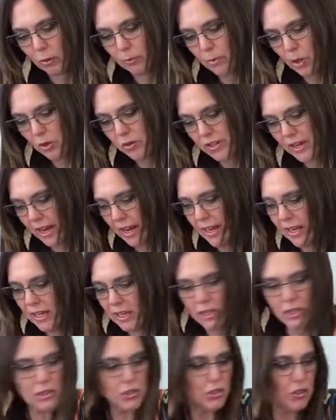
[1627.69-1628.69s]

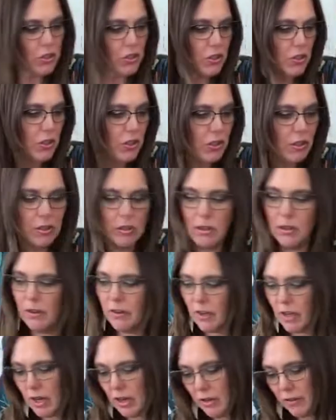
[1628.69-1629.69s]
Monet-ish
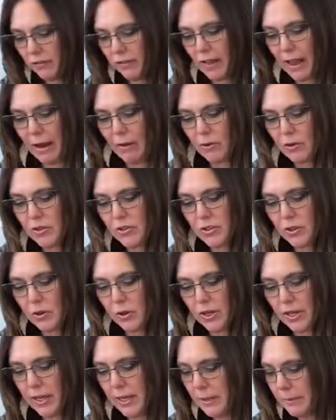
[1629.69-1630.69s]
kind of flowers
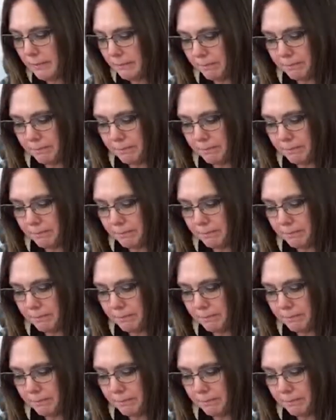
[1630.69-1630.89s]
on it,